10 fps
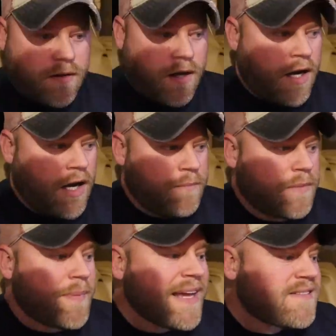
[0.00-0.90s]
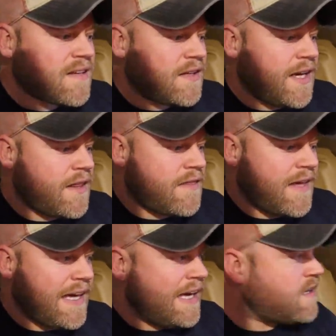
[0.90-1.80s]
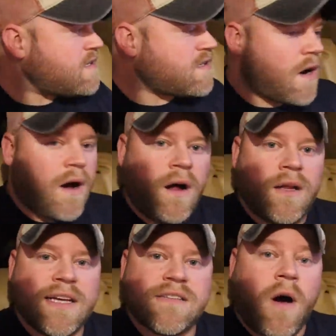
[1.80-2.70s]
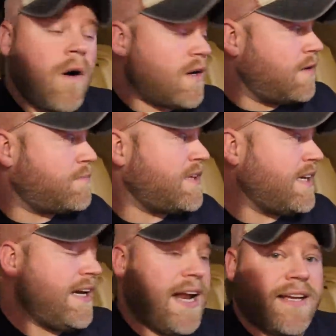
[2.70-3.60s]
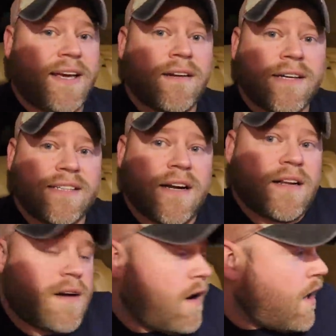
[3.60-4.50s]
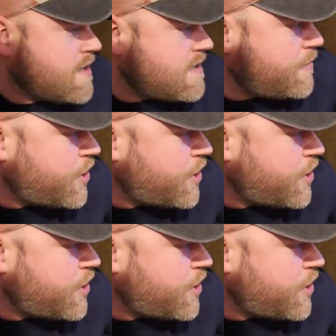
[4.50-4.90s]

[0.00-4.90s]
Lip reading: But basically, the install is all complete, and Gary did an awesome